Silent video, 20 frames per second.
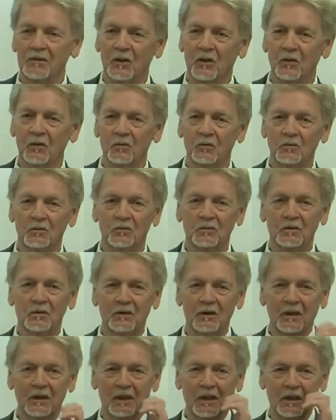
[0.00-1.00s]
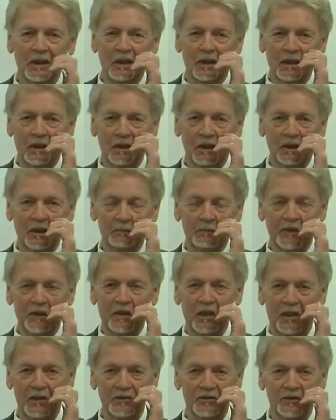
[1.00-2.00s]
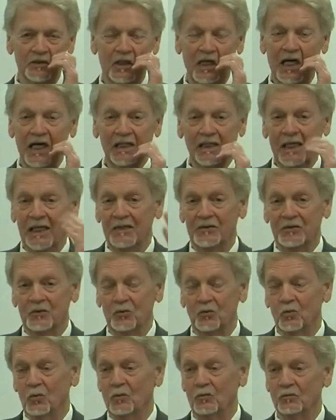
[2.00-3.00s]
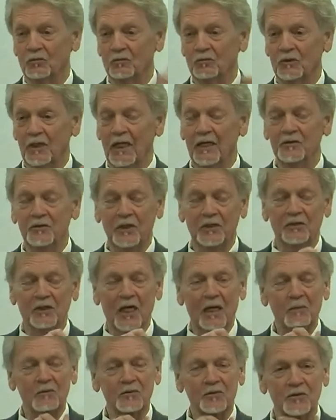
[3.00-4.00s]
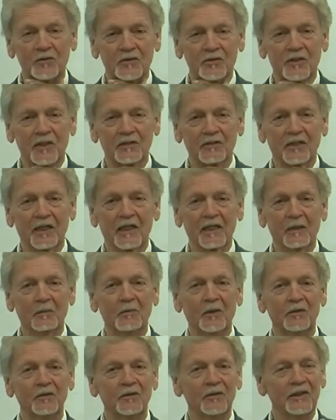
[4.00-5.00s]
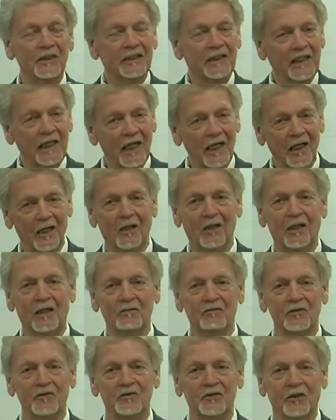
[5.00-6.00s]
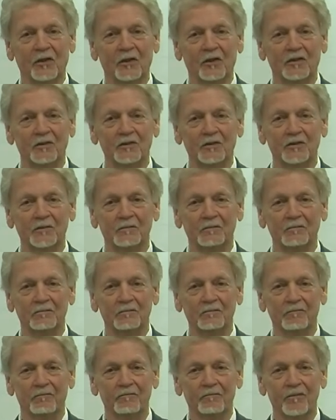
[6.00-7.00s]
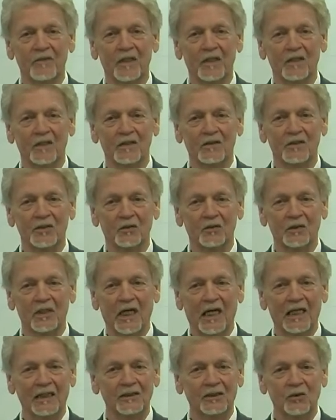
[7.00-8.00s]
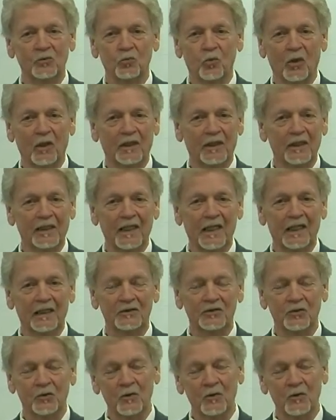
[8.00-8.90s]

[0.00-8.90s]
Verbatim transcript: So, uh, because God has to, A.J. Tomlinson said, take them under the care of the church till God could work it out.